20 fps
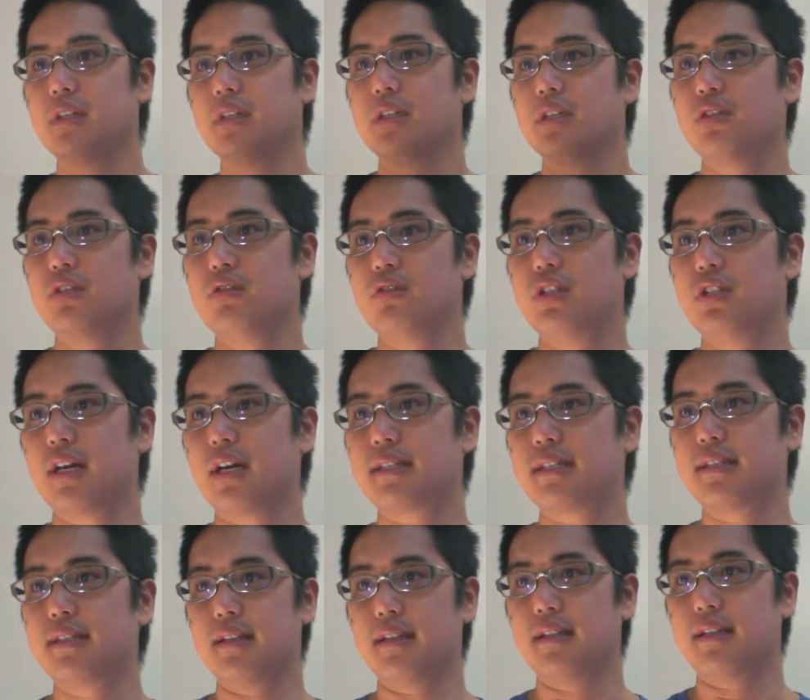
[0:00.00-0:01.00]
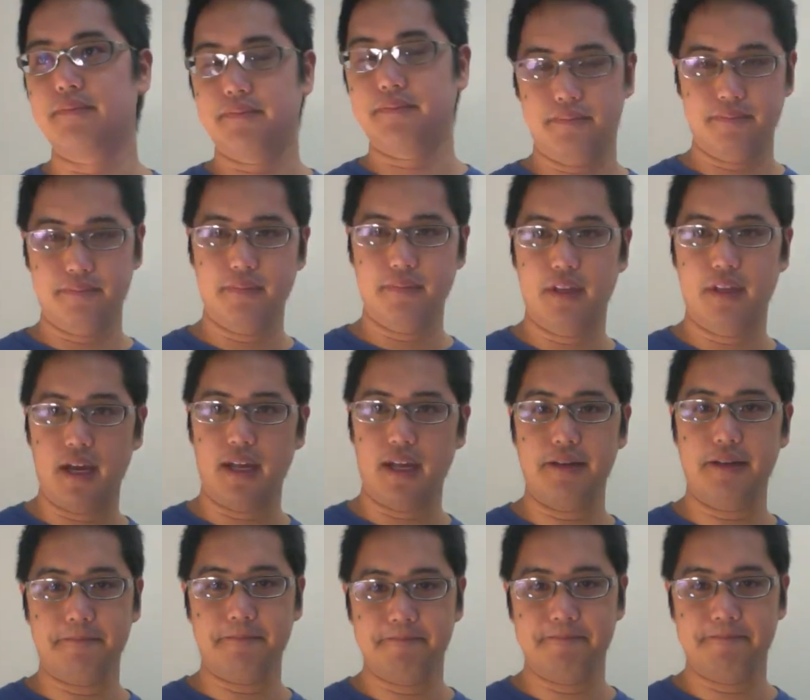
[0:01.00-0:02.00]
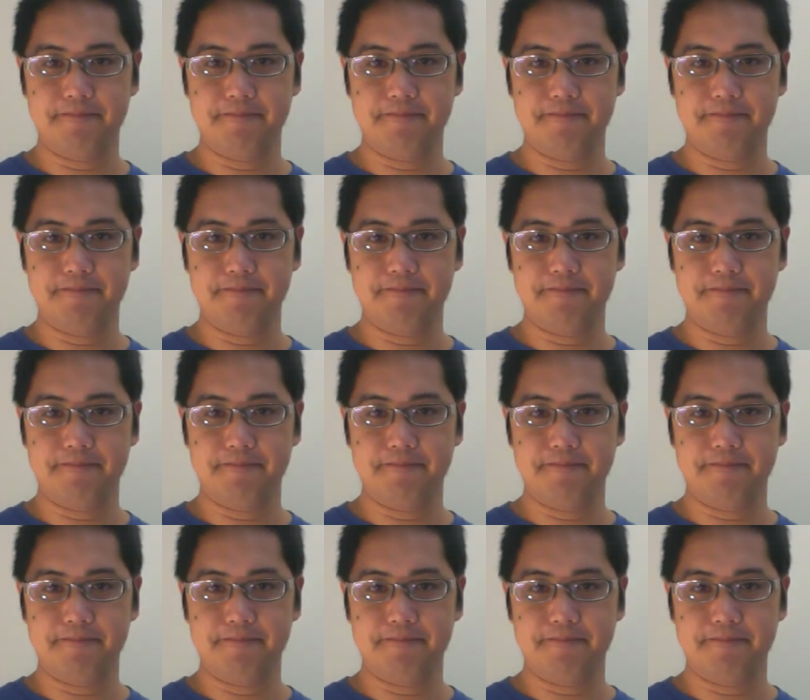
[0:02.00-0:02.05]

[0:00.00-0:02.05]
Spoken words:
Justin. Got it?